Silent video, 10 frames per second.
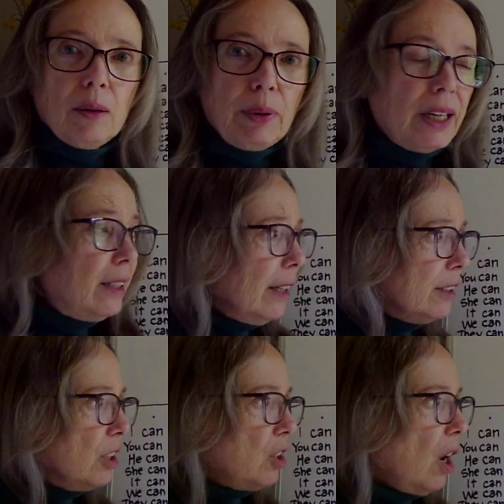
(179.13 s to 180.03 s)
But I'd like
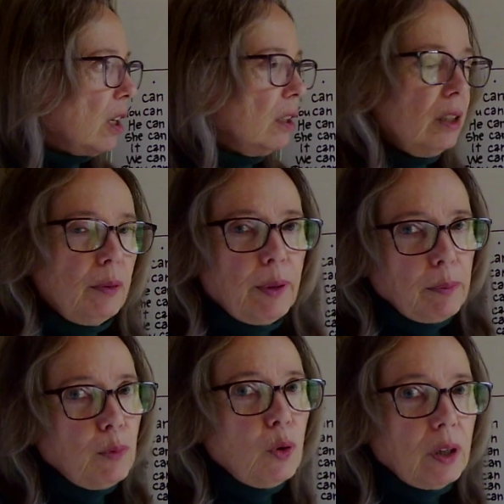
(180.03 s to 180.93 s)
to talk a little bit
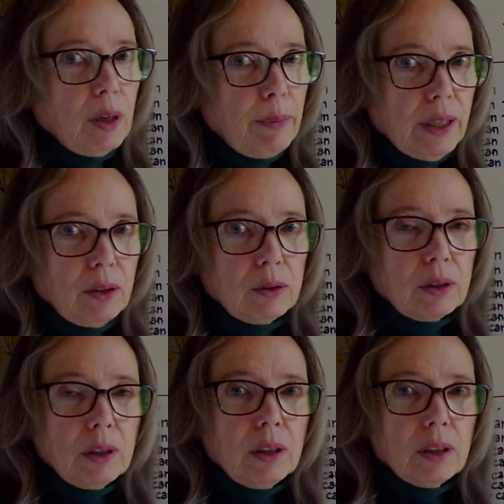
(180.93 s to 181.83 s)
more about
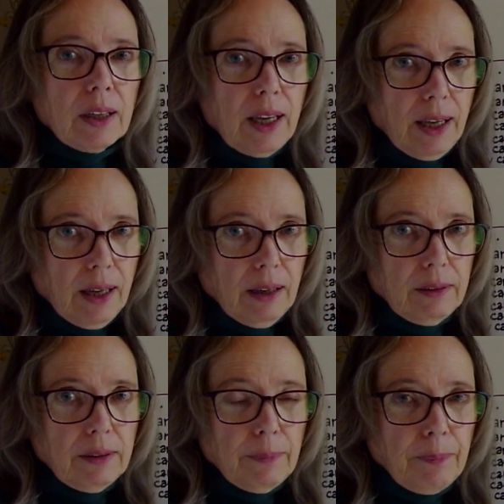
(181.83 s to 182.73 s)
can.